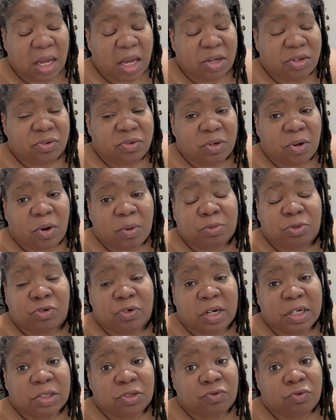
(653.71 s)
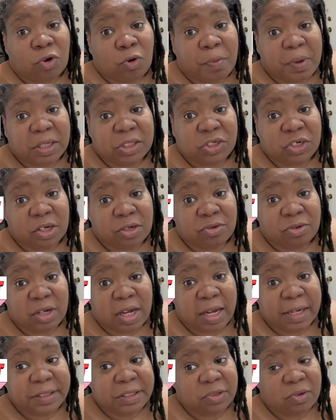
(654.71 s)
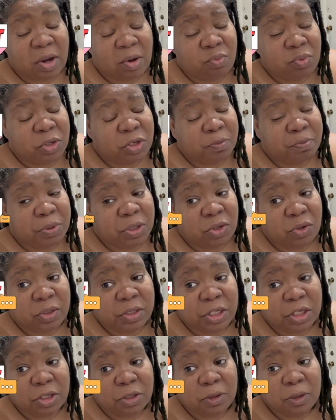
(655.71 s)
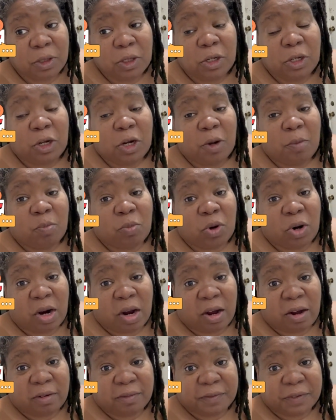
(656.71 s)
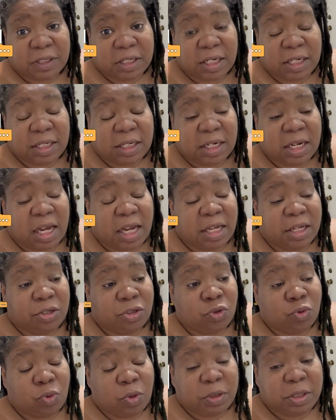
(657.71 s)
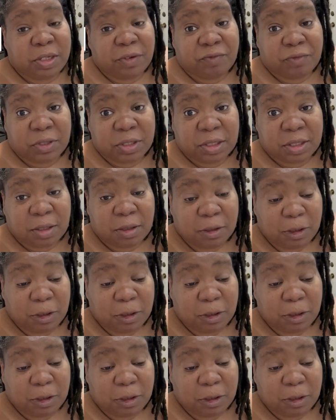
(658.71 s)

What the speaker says: You know, I'm trying to grow my channel, guys, so I will be on here more often and doing different,